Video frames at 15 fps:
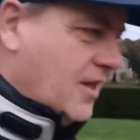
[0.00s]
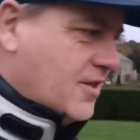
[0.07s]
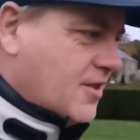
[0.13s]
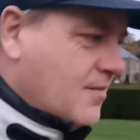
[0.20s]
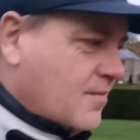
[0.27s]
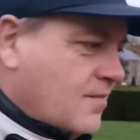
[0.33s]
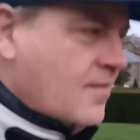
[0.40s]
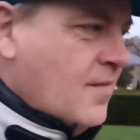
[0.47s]

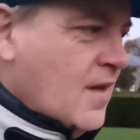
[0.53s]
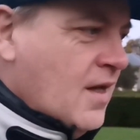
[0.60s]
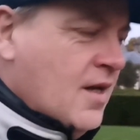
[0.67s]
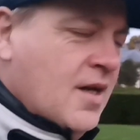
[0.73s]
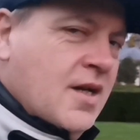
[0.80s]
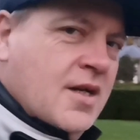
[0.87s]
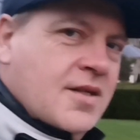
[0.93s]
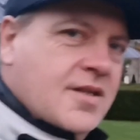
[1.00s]
imagine.
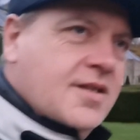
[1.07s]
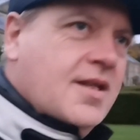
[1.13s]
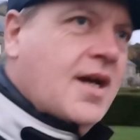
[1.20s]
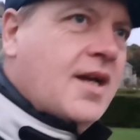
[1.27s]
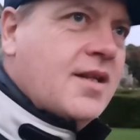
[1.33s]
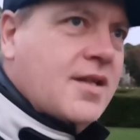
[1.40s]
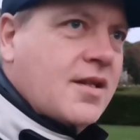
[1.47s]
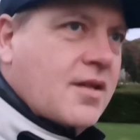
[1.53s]
It's
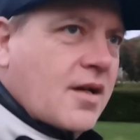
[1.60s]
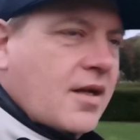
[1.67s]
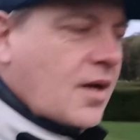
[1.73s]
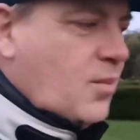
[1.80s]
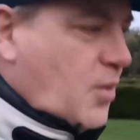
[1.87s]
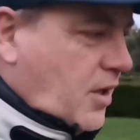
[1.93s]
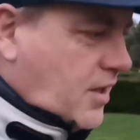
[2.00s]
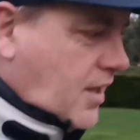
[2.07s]
starting to turn
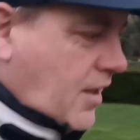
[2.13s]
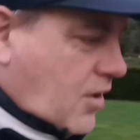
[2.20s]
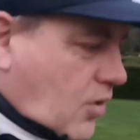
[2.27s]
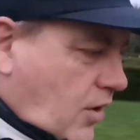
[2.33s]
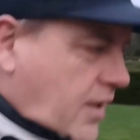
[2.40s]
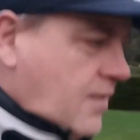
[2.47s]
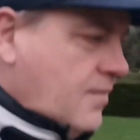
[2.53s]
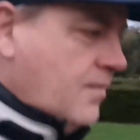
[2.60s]
a pretty
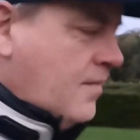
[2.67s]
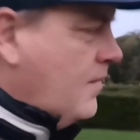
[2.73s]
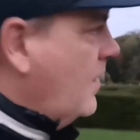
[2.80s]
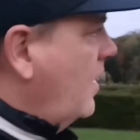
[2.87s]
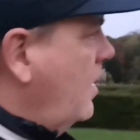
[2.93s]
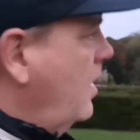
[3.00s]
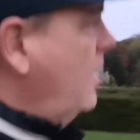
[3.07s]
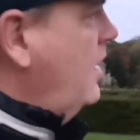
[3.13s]
coin.
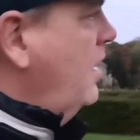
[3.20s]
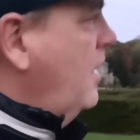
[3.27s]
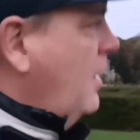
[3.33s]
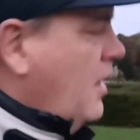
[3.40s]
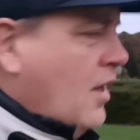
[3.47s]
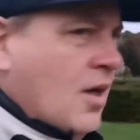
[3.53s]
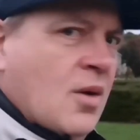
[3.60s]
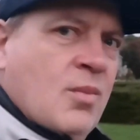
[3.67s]

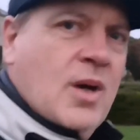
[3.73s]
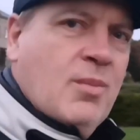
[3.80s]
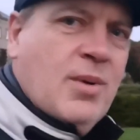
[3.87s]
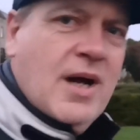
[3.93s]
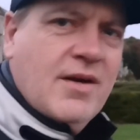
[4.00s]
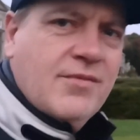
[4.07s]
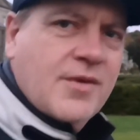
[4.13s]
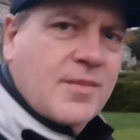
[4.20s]
But
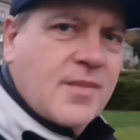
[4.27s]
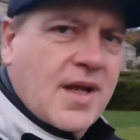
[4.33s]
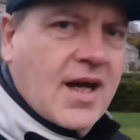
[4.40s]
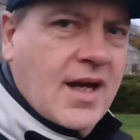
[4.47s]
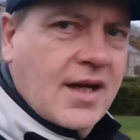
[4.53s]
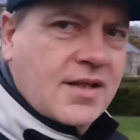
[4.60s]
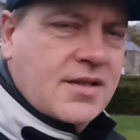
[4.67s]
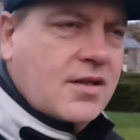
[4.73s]
apart from
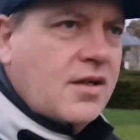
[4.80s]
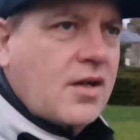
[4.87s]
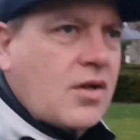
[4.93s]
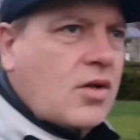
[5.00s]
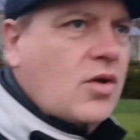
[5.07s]
that, it's done a